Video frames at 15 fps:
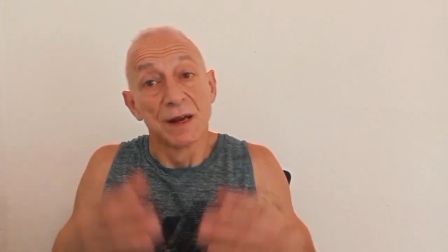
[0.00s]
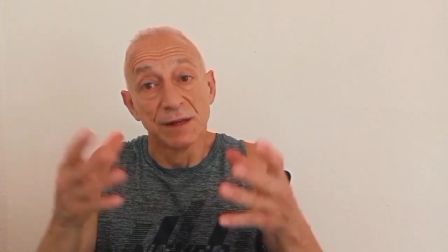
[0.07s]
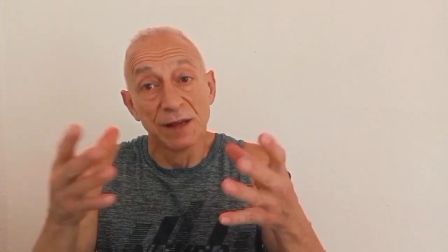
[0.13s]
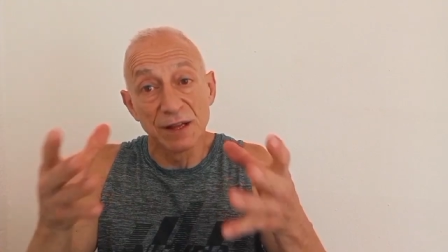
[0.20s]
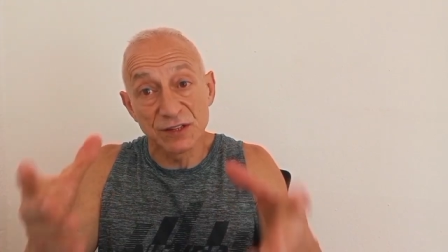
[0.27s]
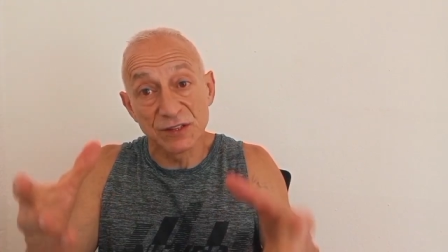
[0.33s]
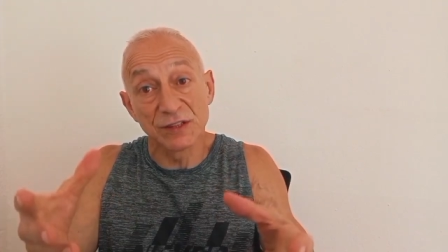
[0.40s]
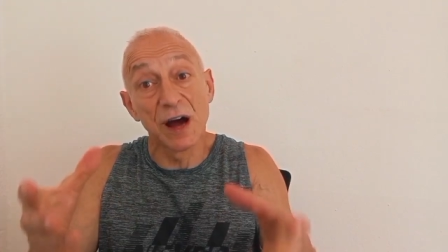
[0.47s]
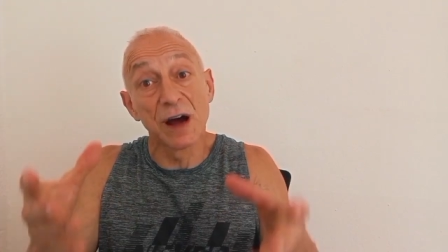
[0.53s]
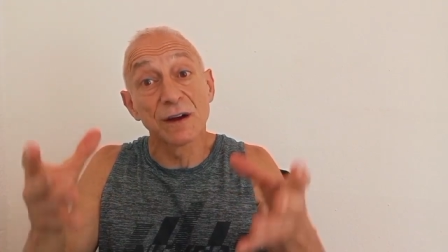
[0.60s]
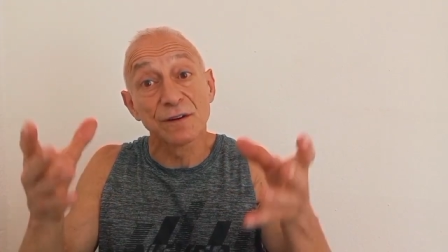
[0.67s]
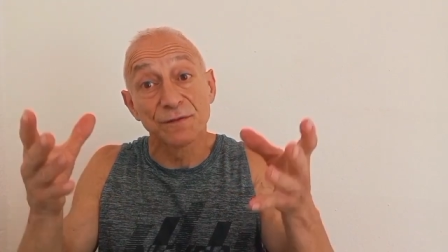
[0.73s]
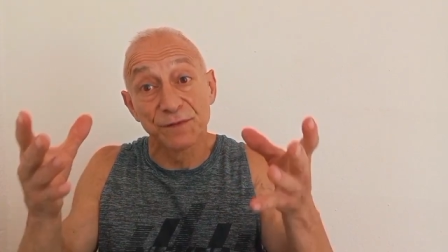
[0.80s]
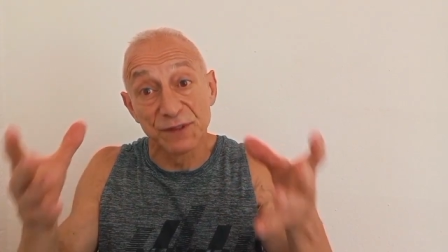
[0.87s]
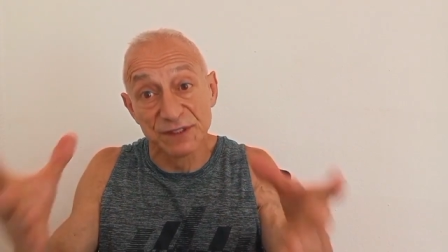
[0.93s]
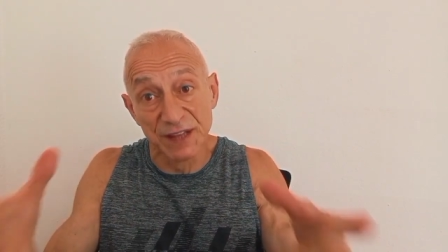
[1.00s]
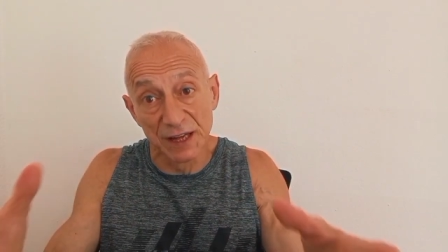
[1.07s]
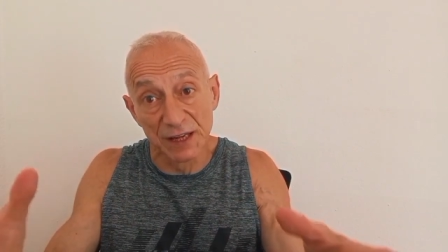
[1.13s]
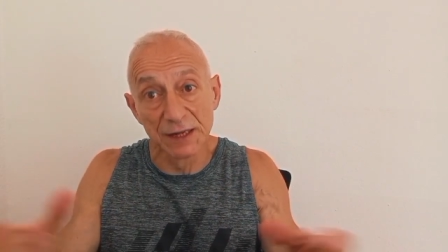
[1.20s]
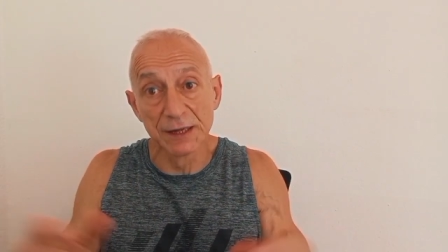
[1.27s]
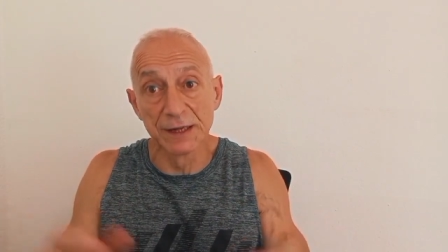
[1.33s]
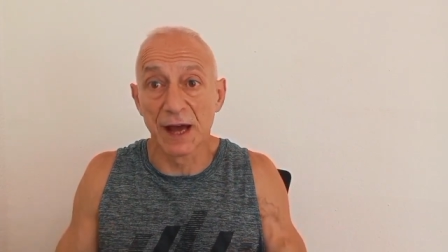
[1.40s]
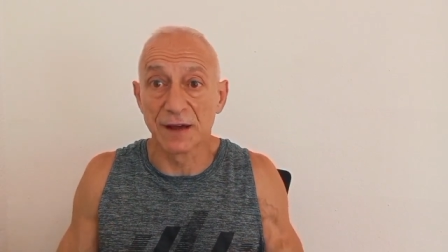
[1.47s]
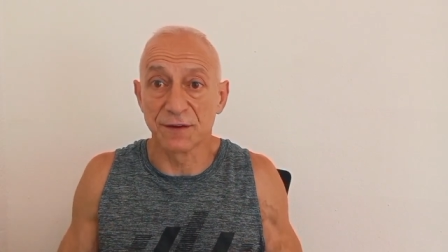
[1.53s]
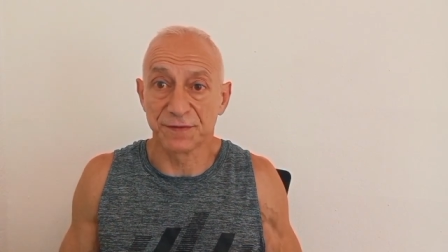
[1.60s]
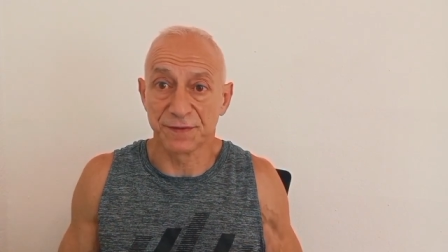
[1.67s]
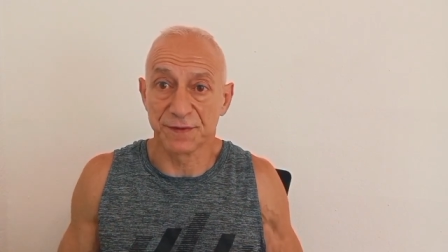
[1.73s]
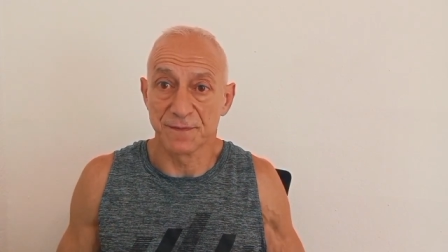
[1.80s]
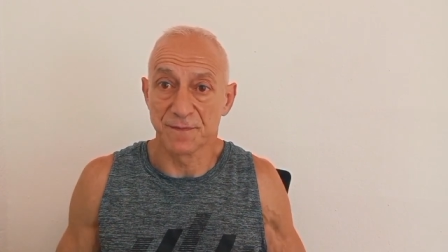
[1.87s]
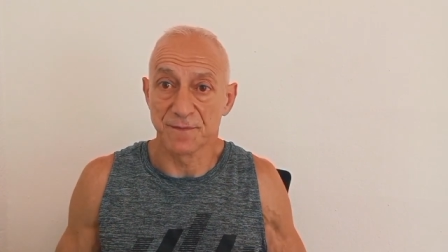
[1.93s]
Let's start with daily
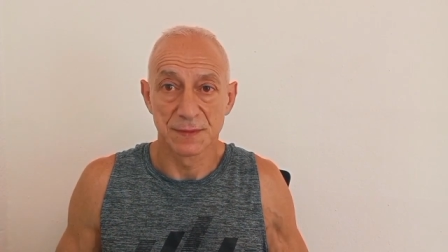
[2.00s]
life.